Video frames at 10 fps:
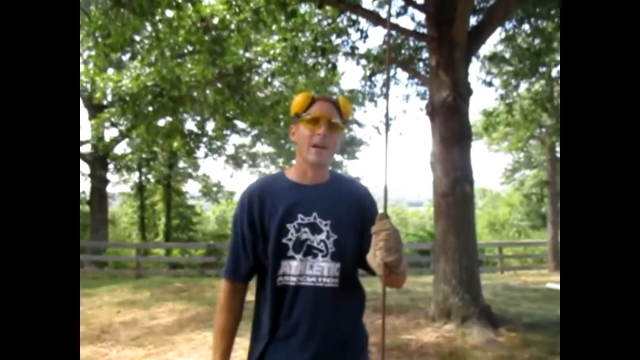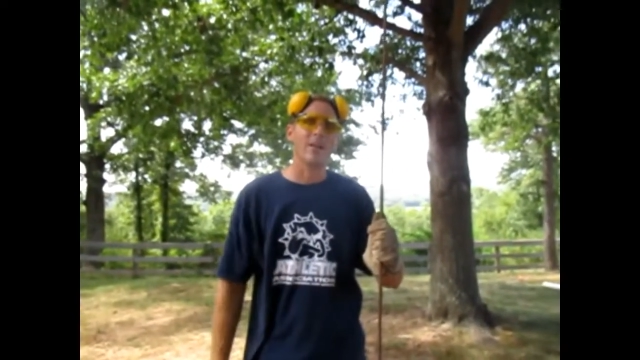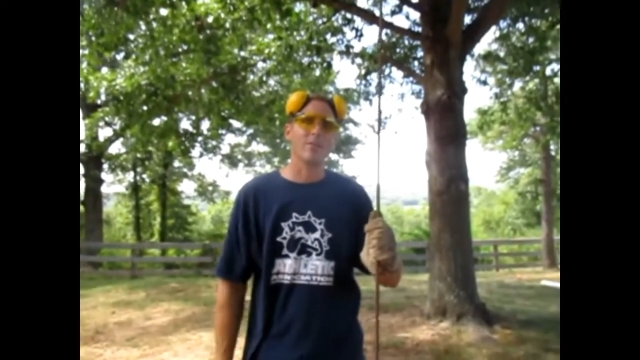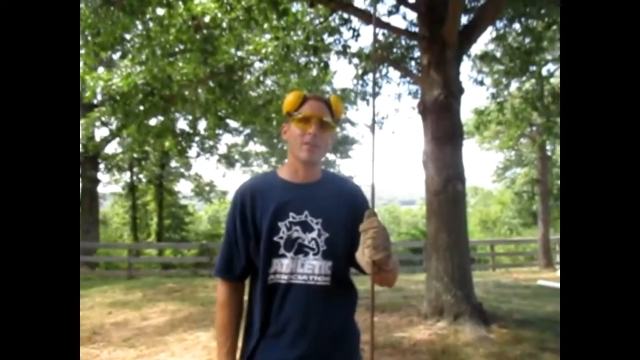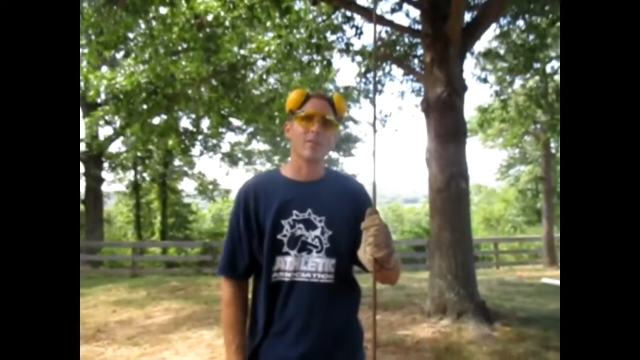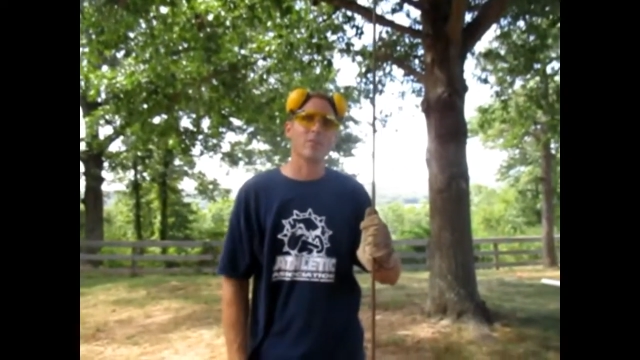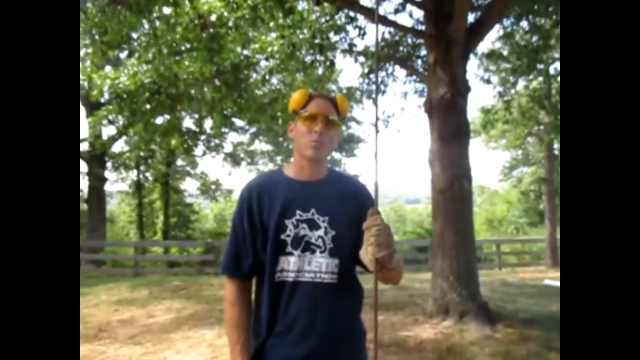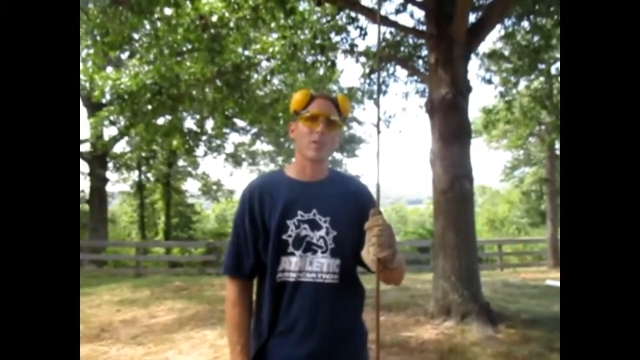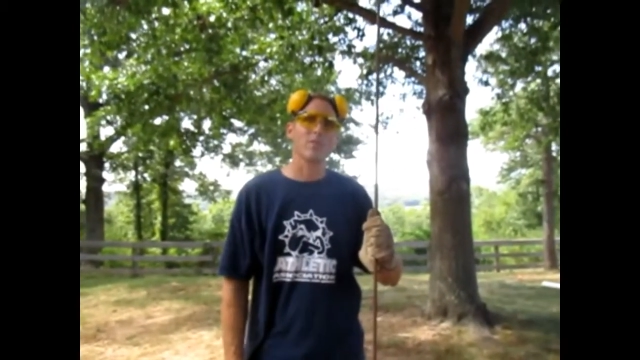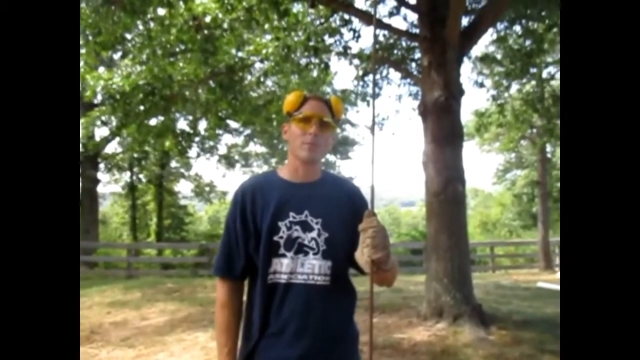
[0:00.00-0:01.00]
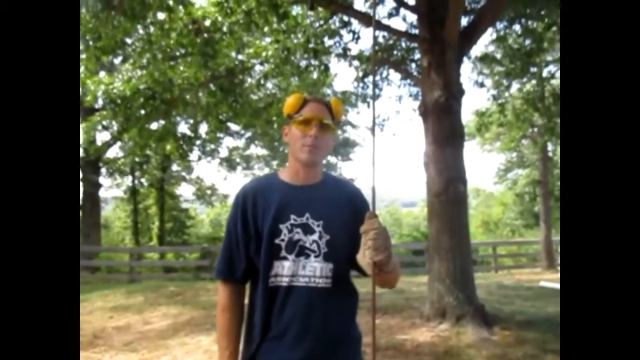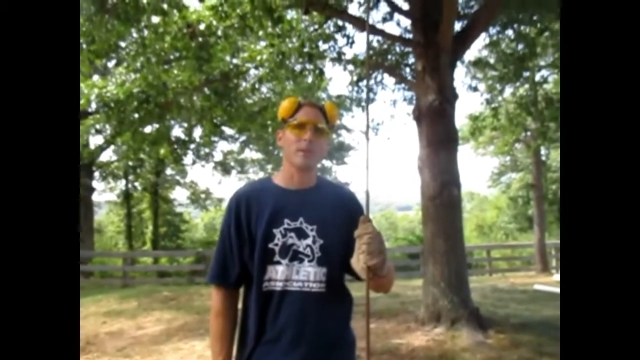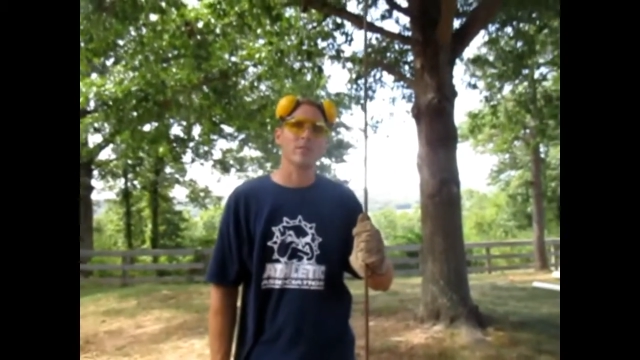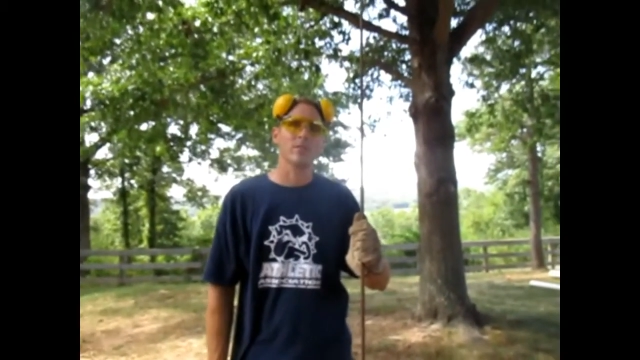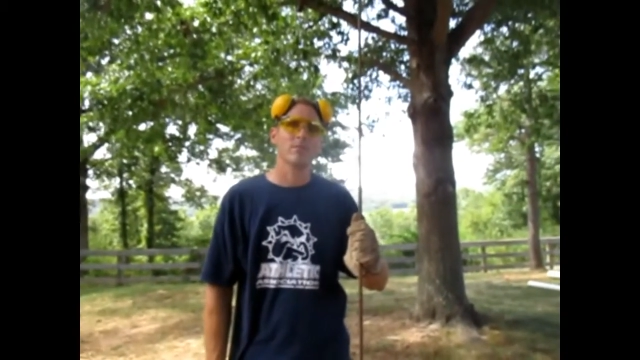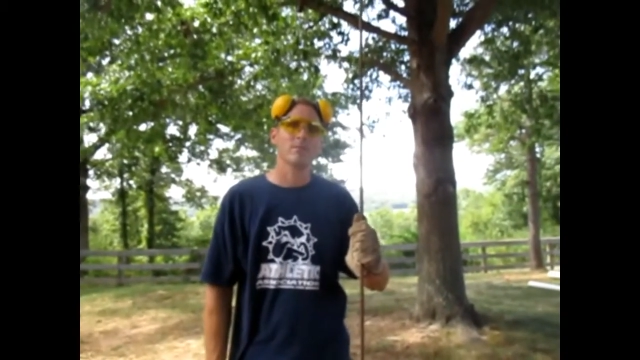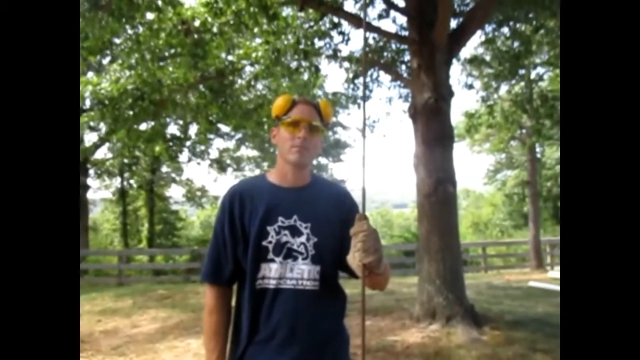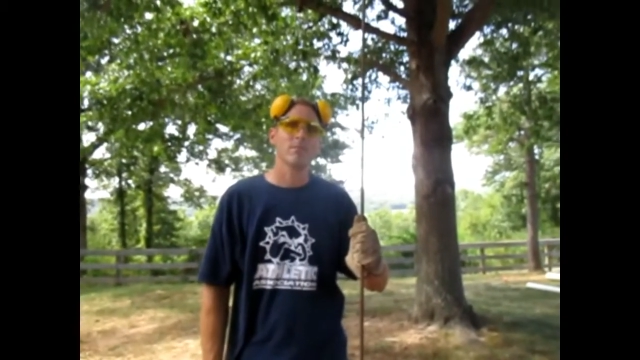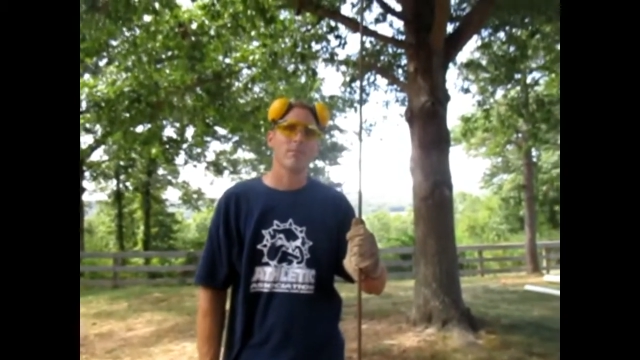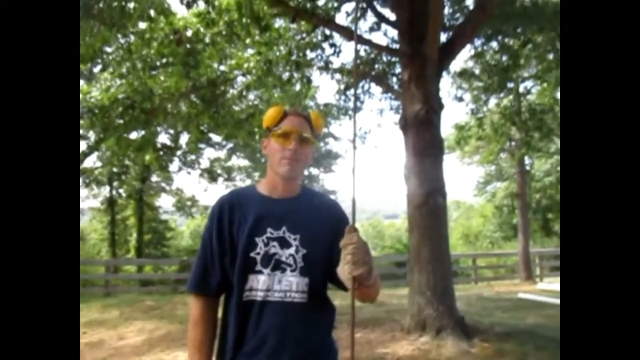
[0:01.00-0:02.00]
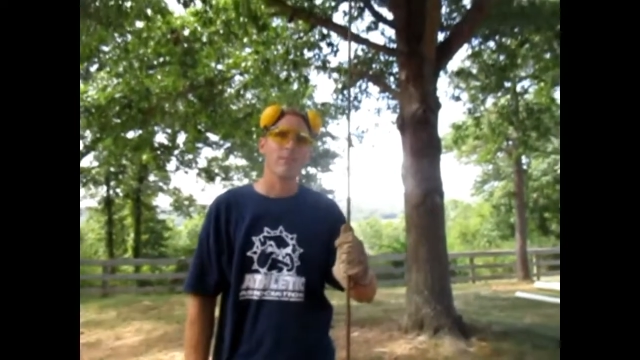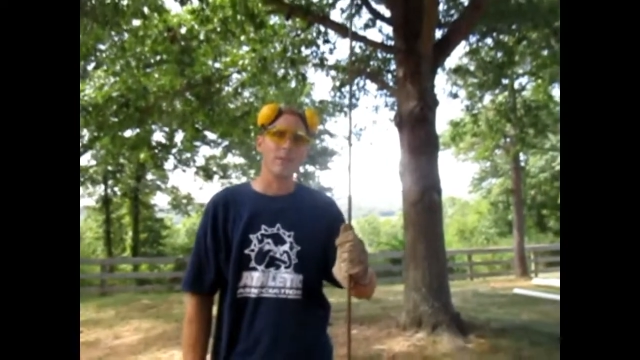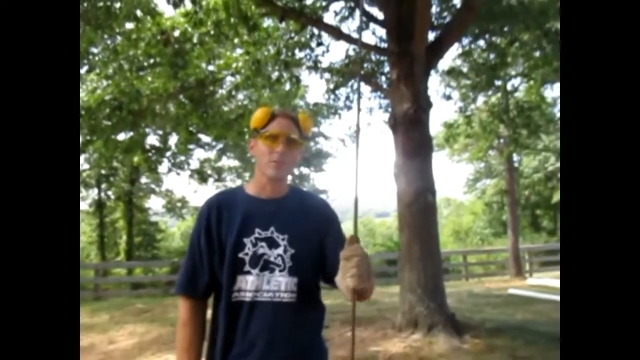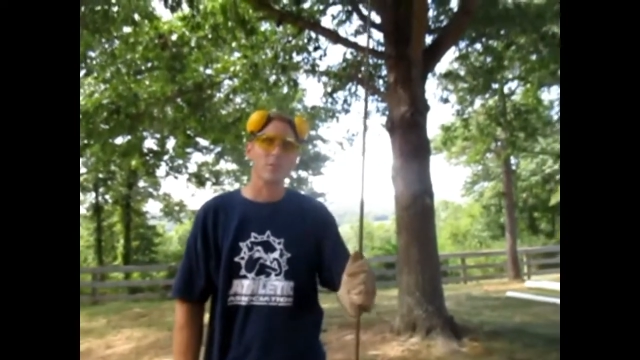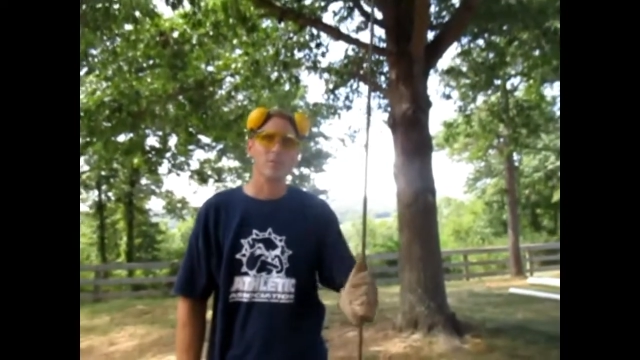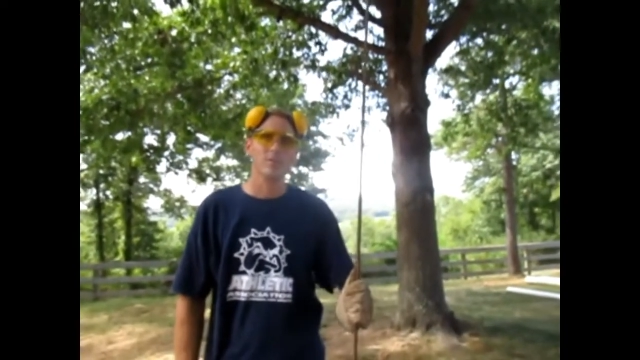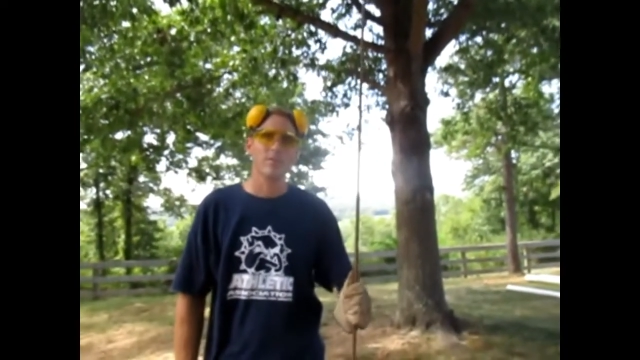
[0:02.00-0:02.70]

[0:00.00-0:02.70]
out of every 20-foot piece. Thanks for